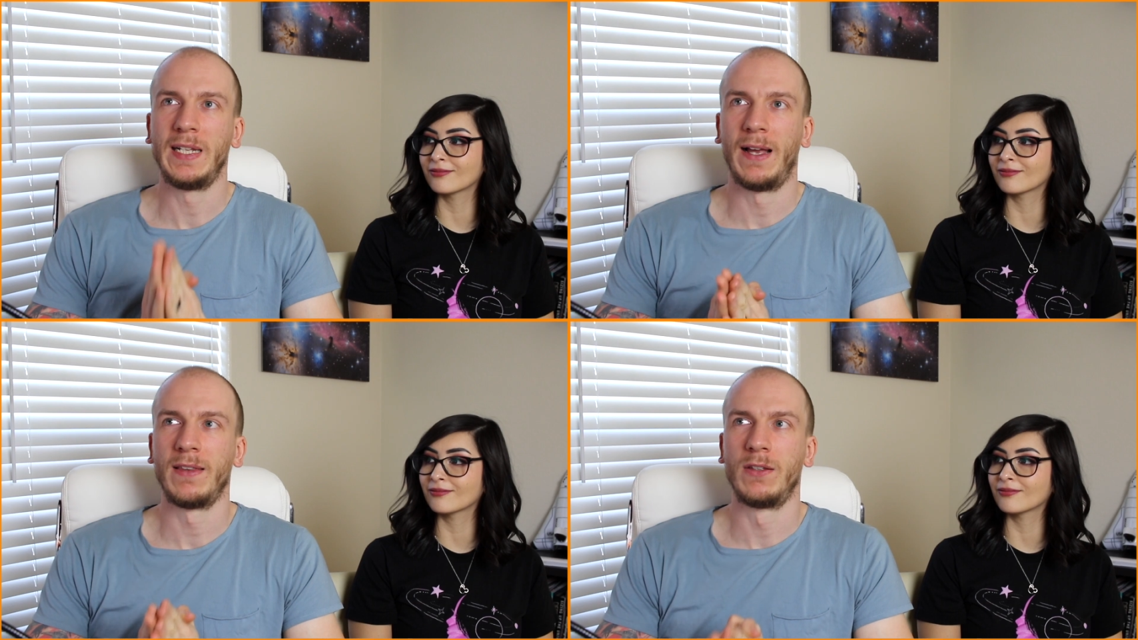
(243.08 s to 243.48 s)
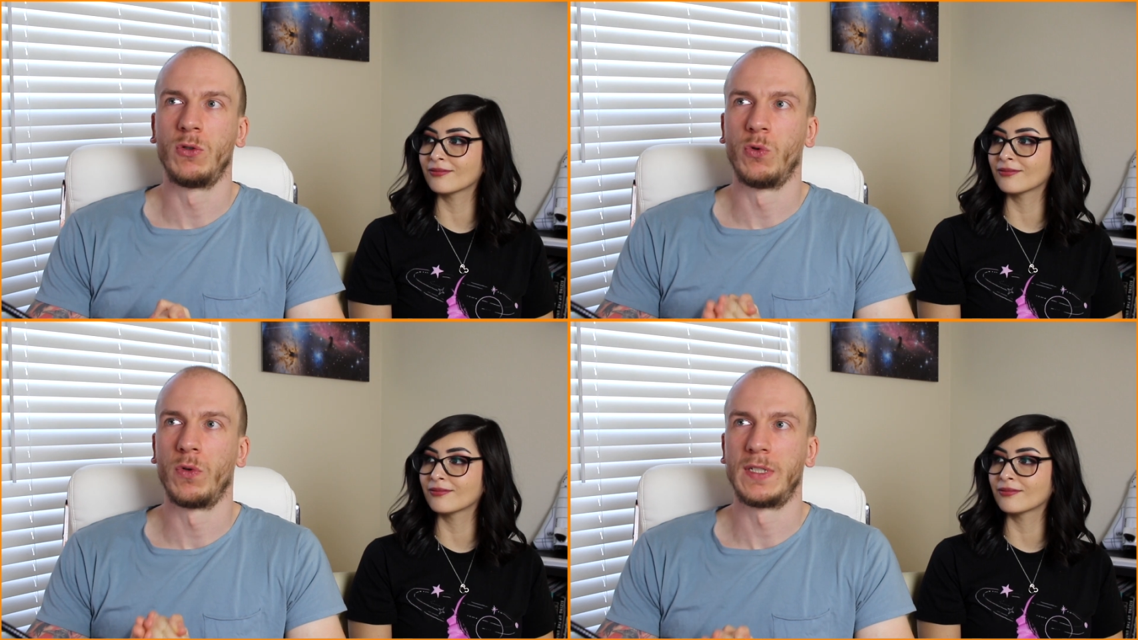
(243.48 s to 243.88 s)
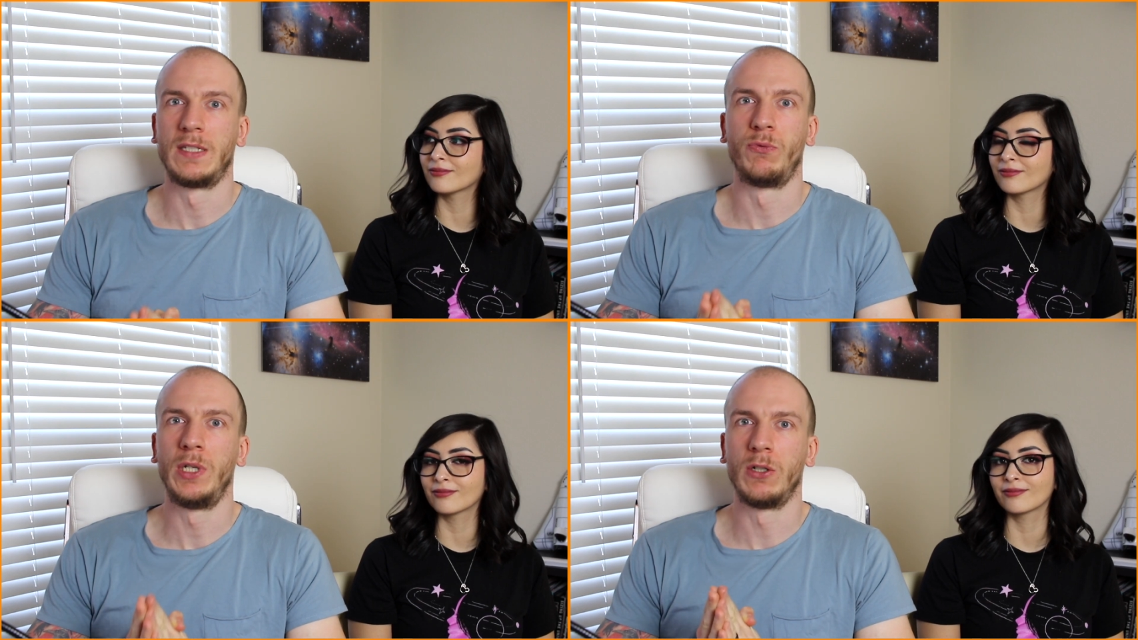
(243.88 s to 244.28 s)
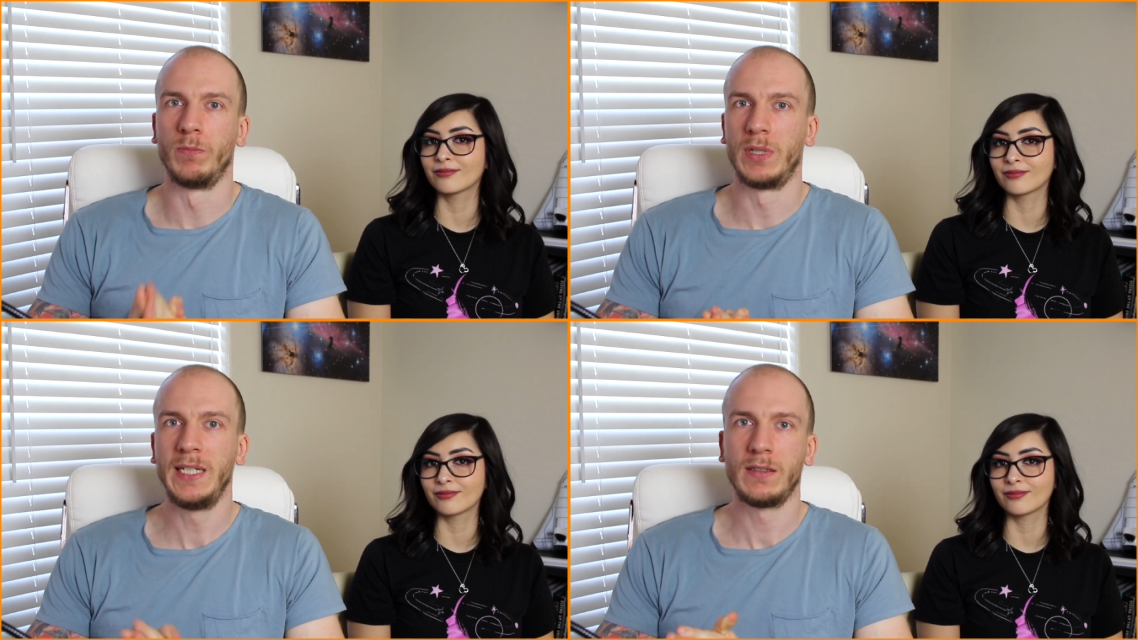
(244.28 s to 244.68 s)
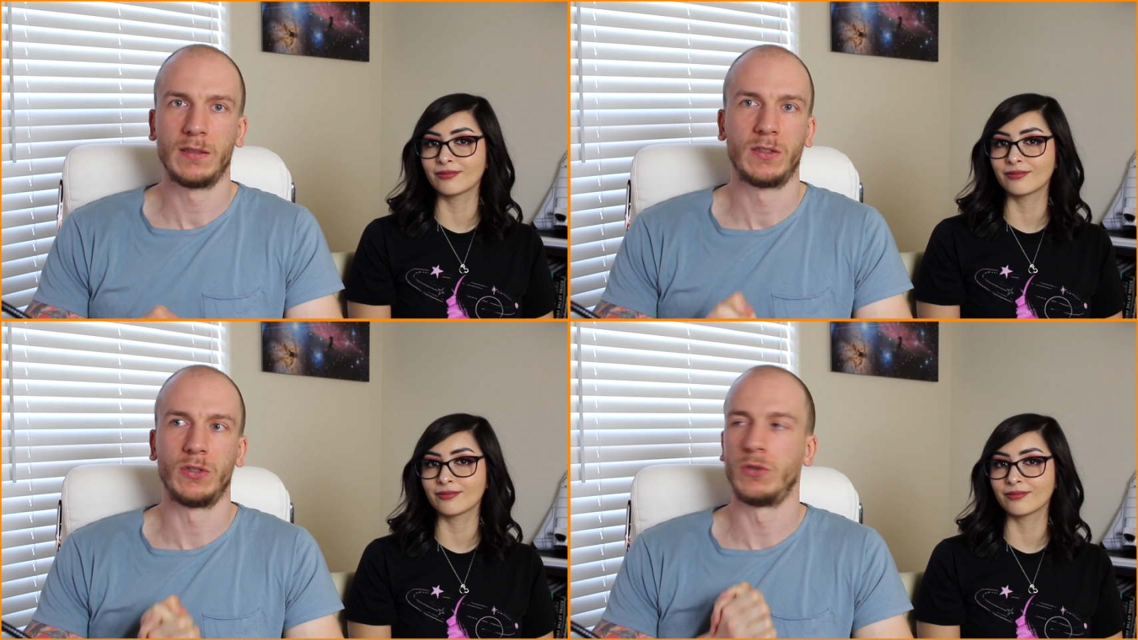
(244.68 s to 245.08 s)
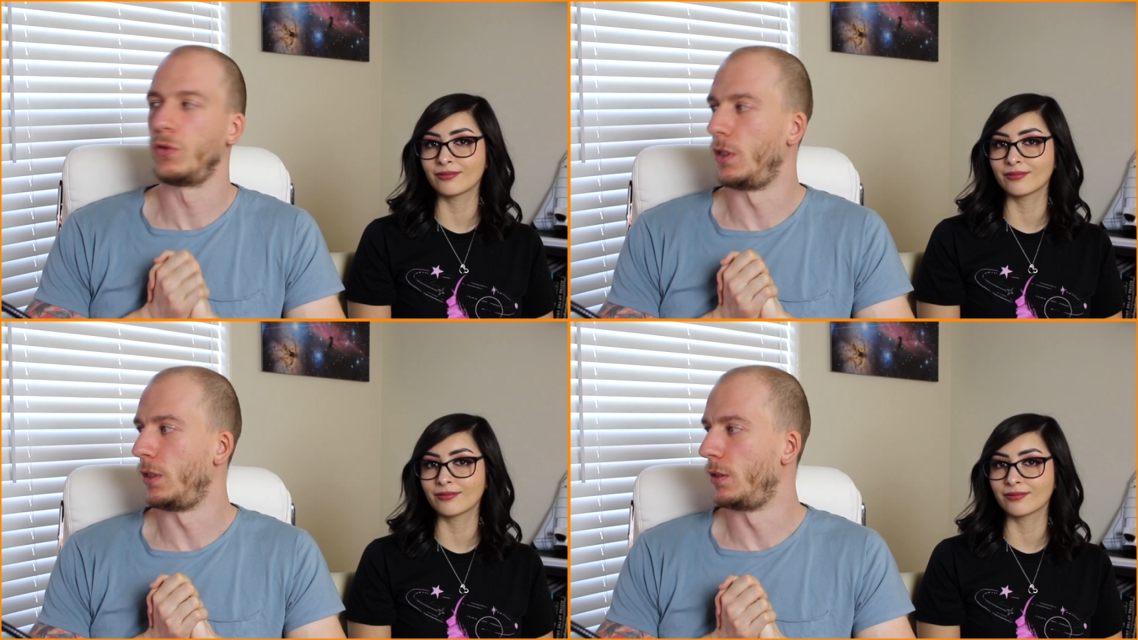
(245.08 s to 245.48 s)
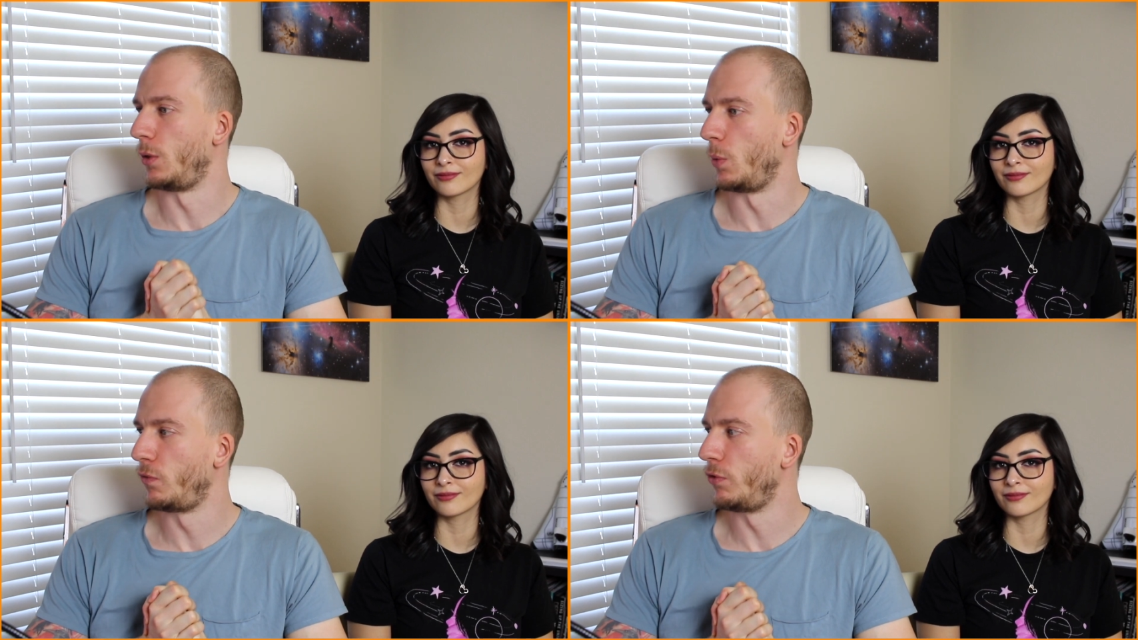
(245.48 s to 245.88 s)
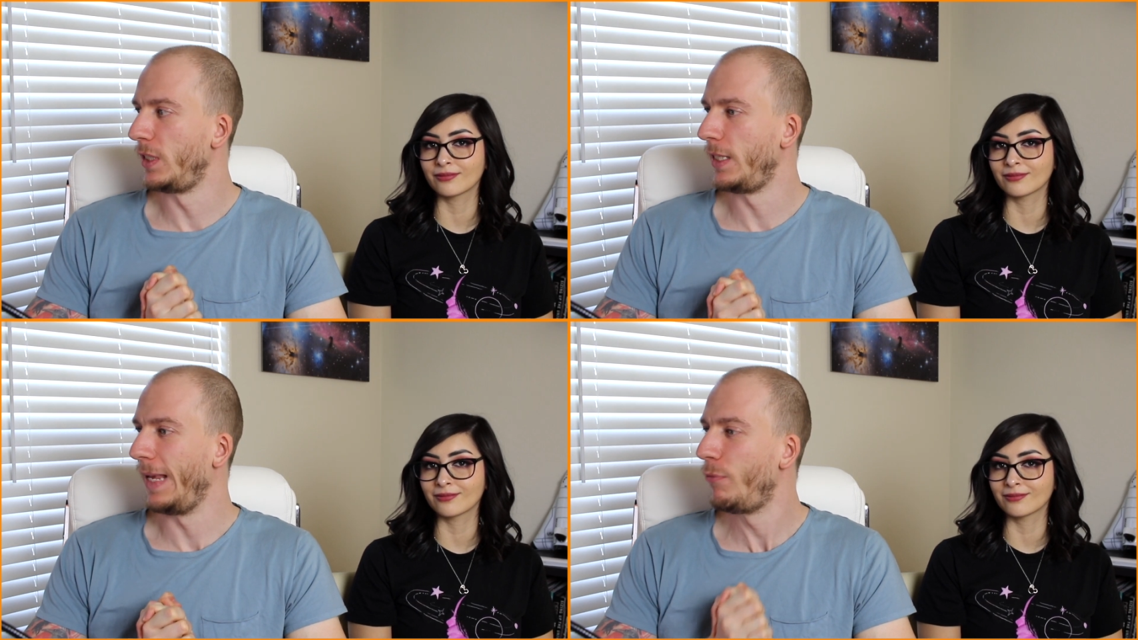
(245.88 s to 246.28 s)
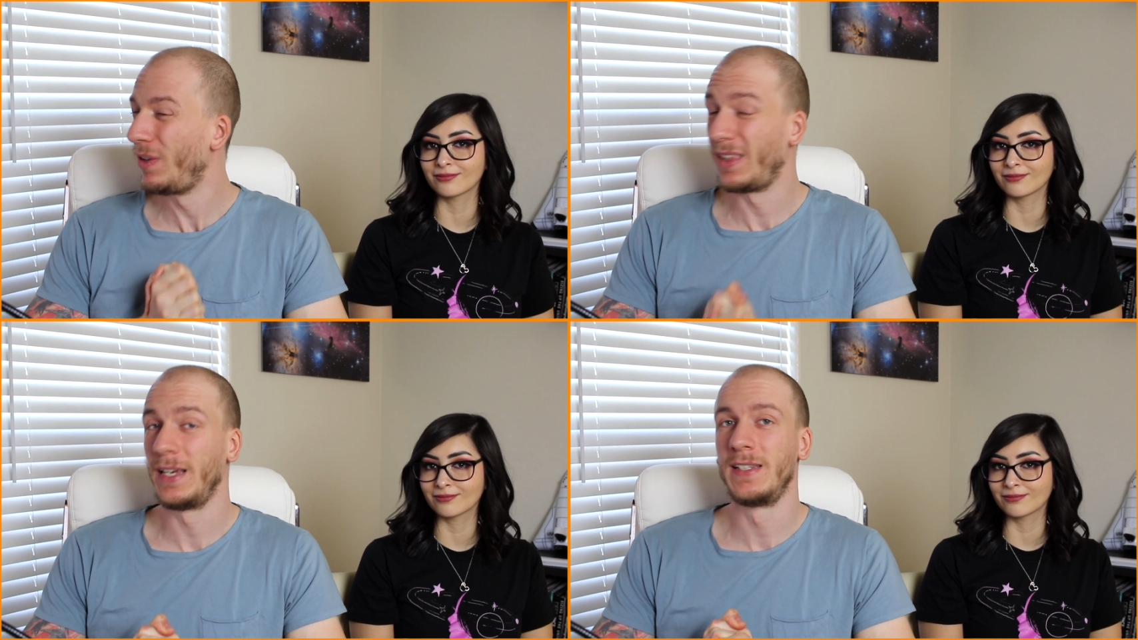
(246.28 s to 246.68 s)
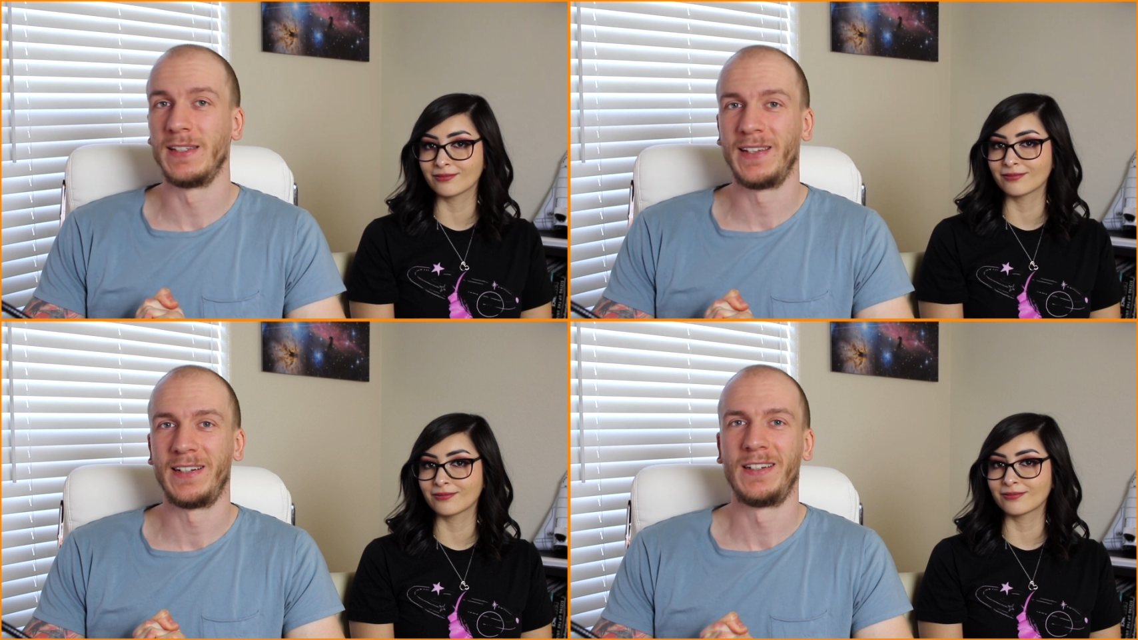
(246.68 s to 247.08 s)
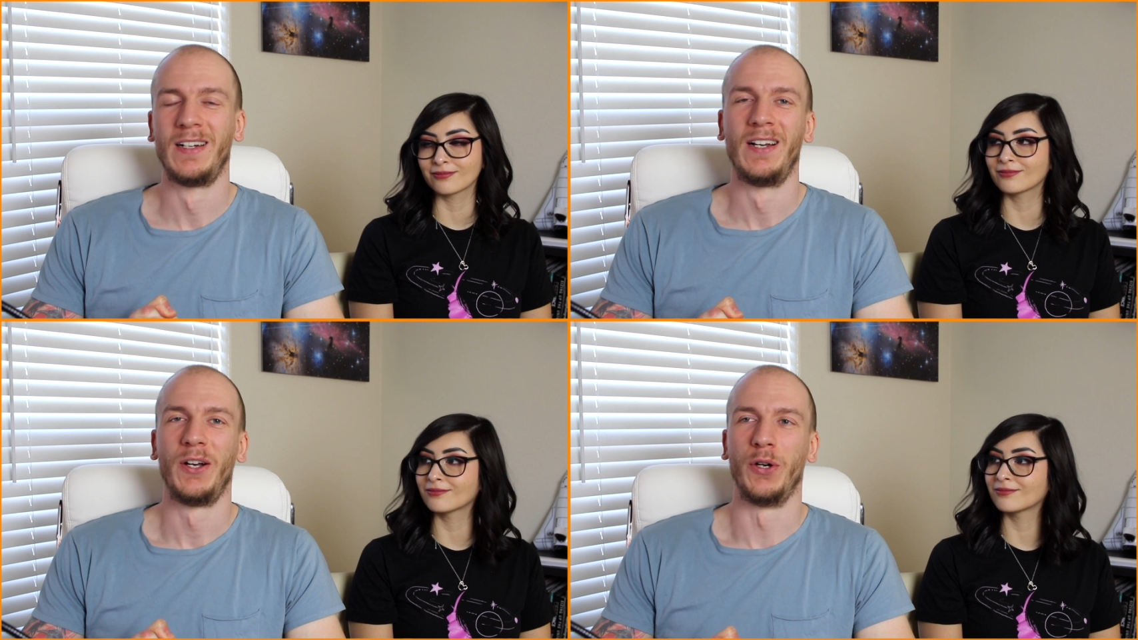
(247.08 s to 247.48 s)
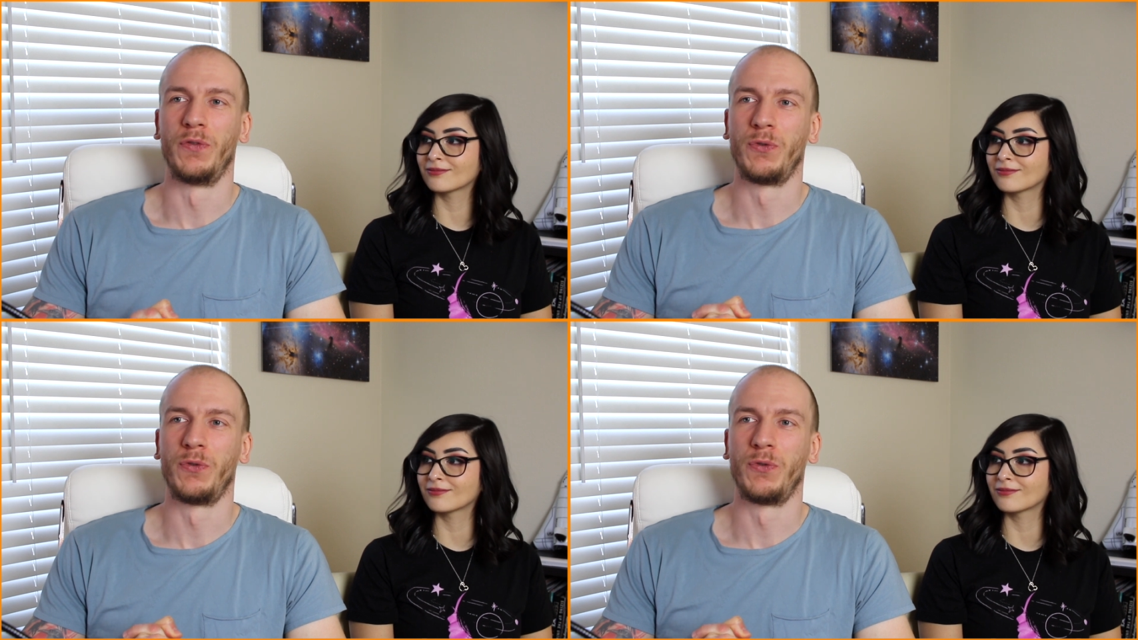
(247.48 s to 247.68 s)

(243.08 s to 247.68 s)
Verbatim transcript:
Speaker 1: now that the course is really complete. So uh, hopefully everything is in there. Of